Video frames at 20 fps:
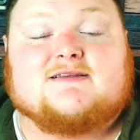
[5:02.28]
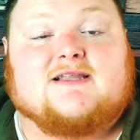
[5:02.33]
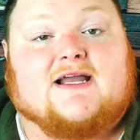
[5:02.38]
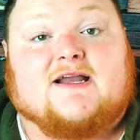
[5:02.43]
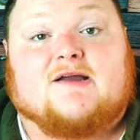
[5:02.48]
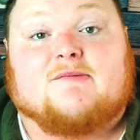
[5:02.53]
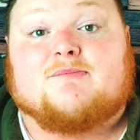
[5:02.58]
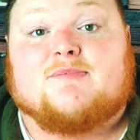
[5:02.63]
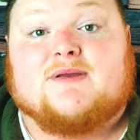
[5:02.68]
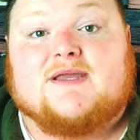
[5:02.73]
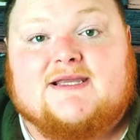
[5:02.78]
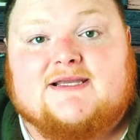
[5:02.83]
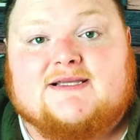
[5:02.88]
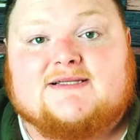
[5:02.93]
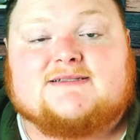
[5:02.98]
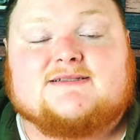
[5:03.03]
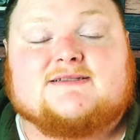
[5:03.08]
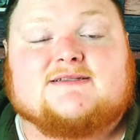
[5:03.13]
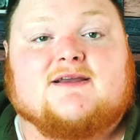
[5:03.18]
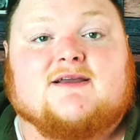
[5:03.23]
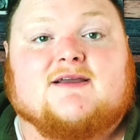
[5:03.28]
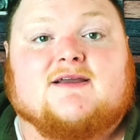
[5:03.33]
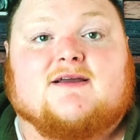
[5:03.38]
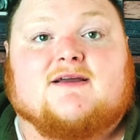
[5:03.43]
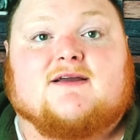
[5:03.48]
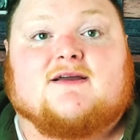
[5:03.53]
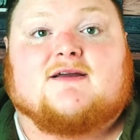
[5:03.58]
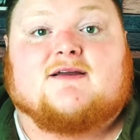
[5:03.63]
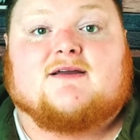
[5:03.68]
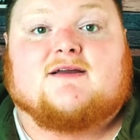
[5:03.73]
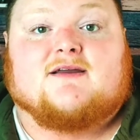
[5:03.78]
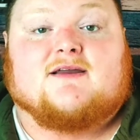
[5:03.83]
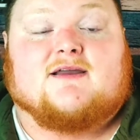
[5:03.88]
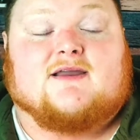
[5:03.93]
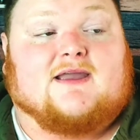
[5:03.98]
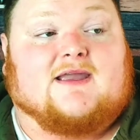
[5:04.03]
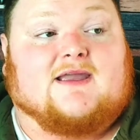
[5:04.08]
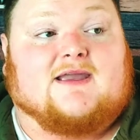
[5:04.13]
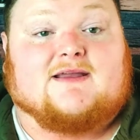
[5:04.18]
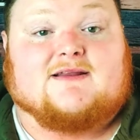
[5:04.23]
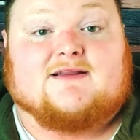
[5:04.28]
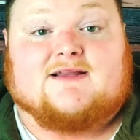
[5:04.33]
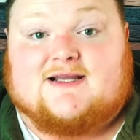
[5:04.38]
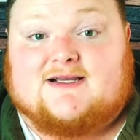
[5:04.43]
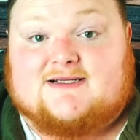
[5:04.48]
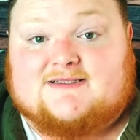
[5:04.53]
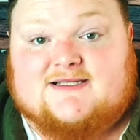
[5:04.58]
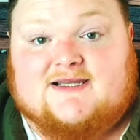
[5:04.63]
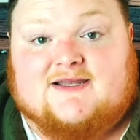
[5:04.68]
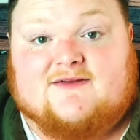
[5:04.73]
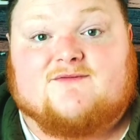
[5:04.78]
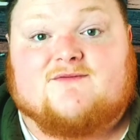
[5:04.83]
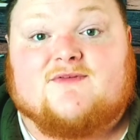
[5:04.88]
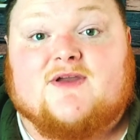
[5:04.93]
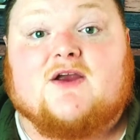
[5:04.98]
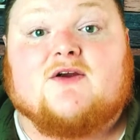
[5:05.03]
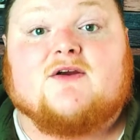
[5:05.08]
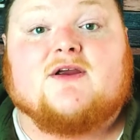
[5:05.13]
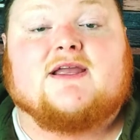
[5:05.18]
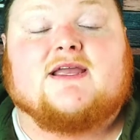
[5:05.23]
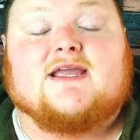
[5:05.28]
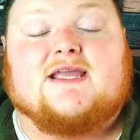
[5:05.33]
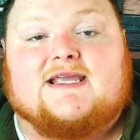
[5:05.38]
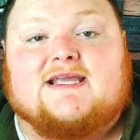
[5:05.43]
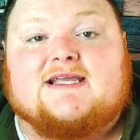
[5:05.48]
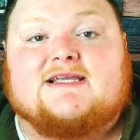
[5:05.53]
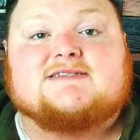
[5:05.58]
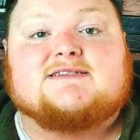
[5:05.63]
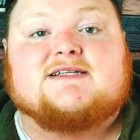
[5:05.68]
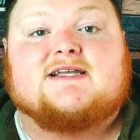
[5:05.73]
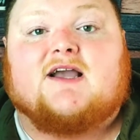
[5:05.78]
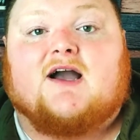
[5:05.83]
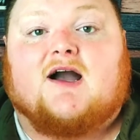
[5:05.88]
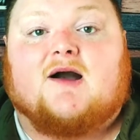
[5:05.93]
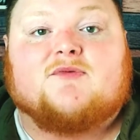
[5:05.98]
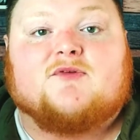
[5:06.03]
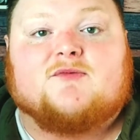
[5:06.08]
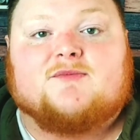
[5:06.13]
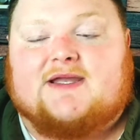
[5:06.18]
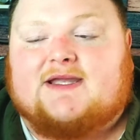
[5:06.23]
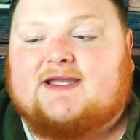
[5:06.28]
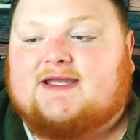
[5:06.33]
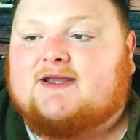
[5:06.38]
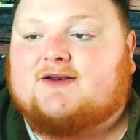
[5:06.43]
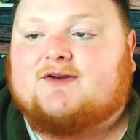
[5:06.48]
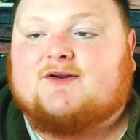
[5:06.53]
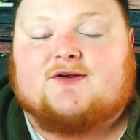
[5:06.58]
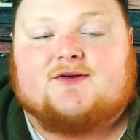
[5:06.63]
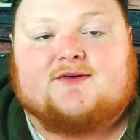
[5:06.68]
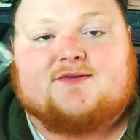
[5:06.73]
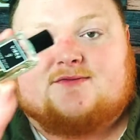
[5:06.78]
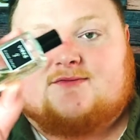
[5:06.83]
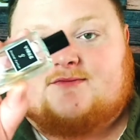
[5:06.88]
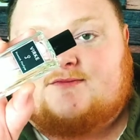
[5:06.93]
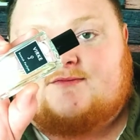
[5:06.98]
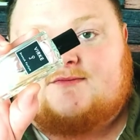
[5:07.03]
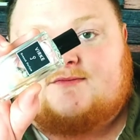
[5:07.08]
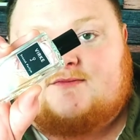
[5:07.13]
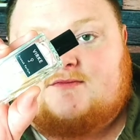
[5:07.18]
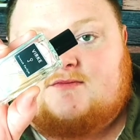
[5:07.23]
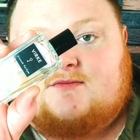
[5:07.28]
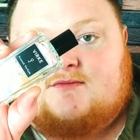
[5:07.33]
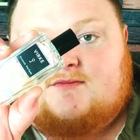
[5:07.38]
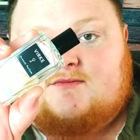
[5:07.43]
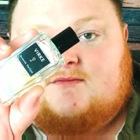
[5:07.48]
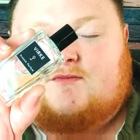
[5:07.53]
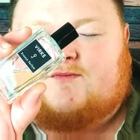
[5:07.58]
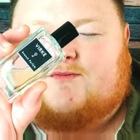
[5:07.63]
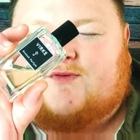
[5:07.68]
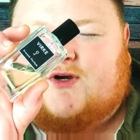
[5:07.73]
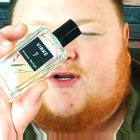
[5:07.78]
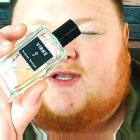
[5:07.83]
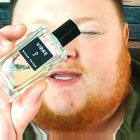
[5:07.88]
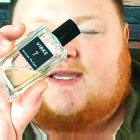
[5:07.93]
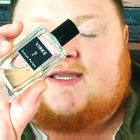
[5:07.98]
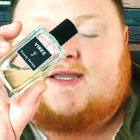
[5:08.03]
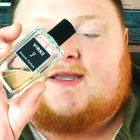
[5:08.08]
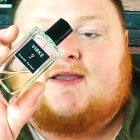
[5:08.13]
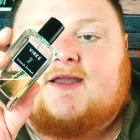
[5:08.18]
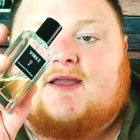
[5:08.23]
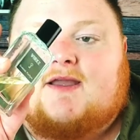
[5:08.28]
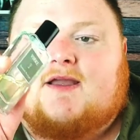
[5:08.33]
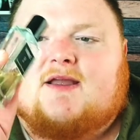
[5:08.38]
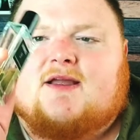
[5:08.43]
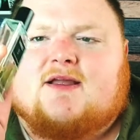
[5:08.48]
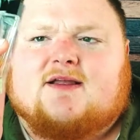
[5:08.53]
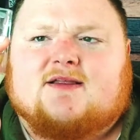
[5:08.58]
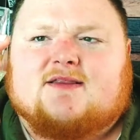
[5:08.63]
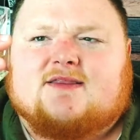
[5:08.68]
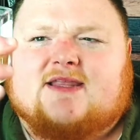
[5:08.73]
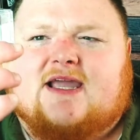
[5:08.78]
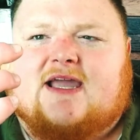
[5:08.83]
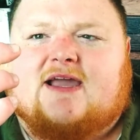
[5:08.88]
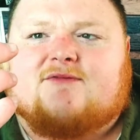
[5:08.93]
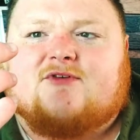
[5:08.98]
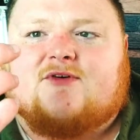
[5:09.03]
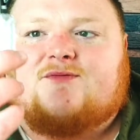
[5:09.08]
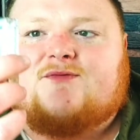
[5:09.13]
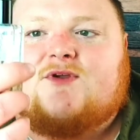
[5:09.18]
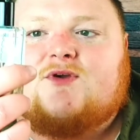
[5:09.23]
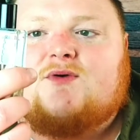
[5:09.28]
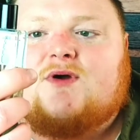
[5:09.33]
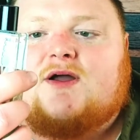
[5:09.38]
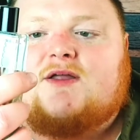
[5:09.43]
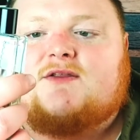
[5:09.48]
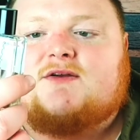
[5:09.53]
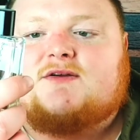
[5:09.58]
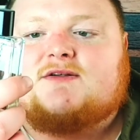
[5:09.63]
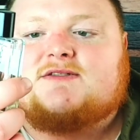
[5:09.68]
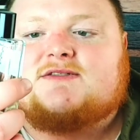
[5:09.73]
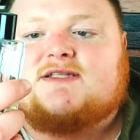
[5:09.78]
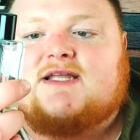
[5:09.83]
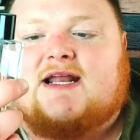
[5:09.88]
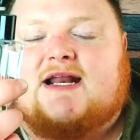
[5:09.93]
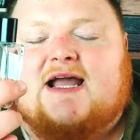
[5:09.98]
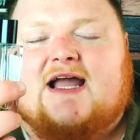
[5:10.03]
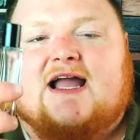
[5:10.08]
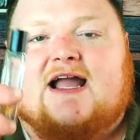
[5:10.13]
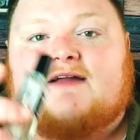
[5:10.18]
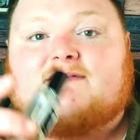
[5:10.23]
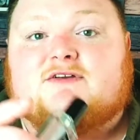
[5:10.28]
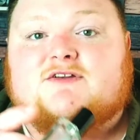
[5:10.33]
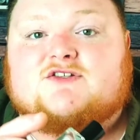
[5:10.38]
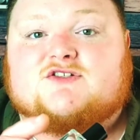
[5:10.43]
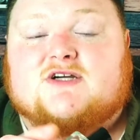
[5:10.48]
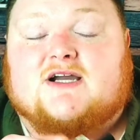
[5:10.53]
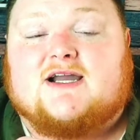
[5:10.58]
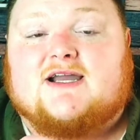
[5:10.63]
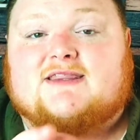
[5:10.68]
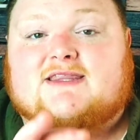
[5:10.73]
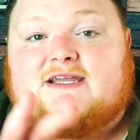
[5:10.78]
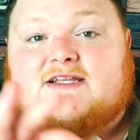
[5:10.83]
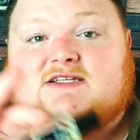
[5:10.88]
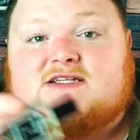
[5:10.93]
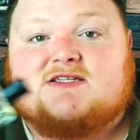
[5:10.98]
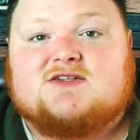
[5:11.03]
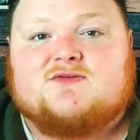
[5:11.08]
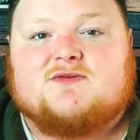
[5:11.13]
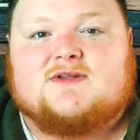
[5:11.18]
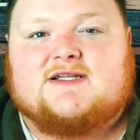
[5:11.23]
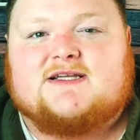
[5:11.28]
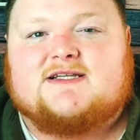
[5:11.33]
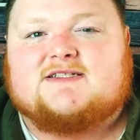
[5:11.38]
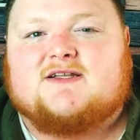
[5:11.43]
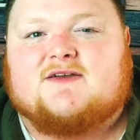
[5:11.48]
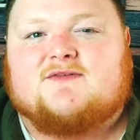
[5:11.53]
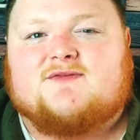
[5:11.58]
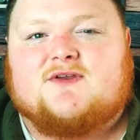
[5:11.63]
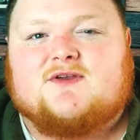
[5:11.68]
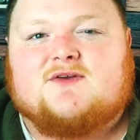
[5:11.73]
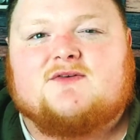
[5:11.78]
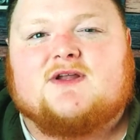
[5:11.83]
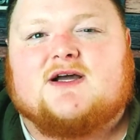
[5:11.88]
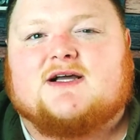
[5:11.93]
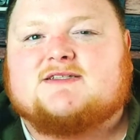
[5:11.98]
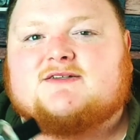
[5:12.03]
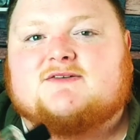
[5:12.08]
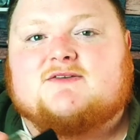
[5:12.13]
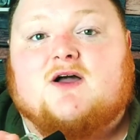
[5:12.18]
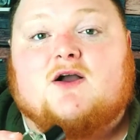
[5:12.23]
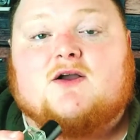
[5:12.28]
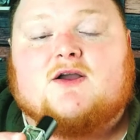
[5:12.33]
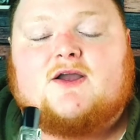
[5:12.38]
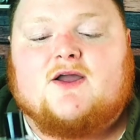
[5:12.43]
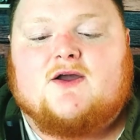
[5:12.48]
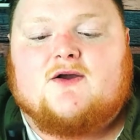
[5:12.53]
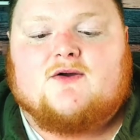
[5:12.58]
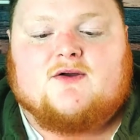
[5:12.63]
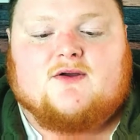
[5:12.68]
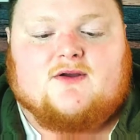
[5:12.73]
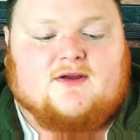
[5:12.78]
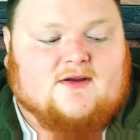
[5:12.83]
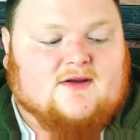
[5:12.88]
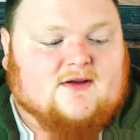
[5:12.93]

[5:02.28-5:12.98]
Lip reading: like a beast, and like I said, very easy compliment getter, Verky. They have a few others that I haven't tried. They just released a few not too long ago.